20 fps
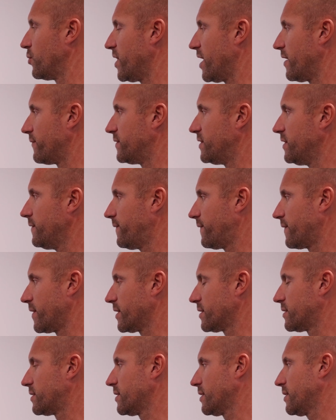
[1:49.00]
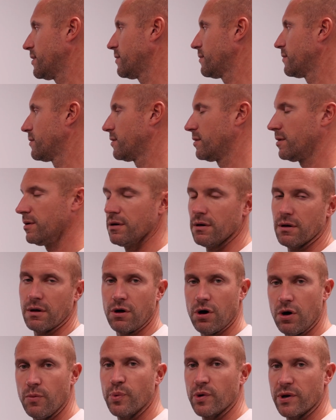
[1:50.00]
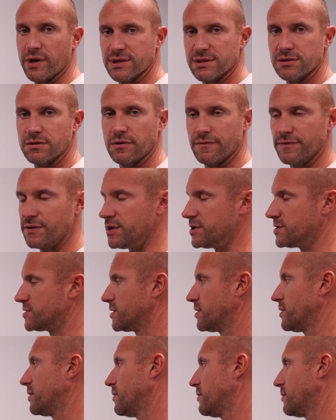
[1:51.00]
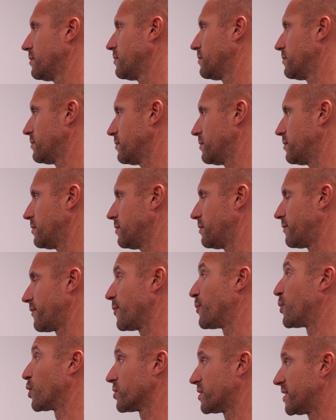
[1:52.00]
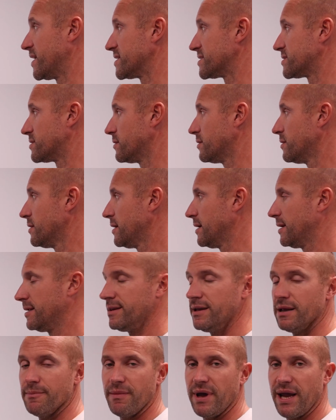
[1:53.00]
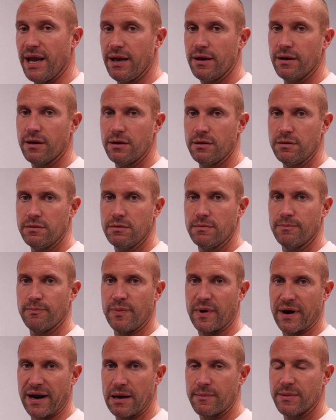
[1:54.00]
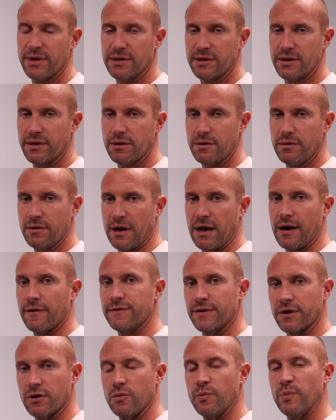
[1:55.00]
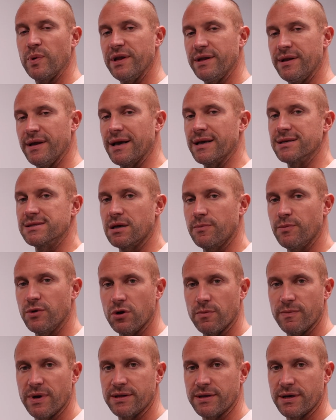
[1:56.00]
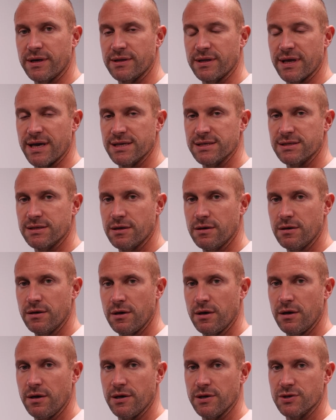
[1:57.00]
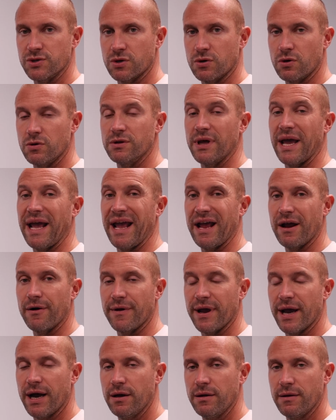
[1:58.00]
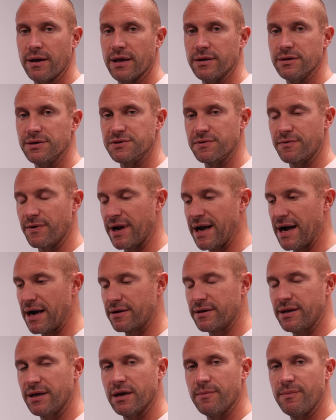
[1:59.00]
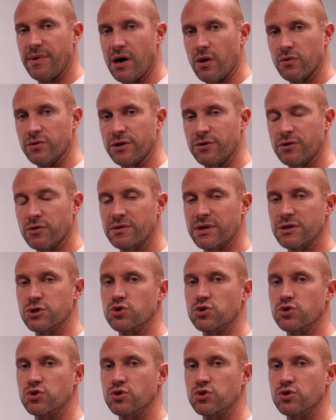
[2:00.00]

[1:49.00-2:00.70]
we have different components of this report test. The main parameter after completing a stabilometric test is called area and is regarding about the total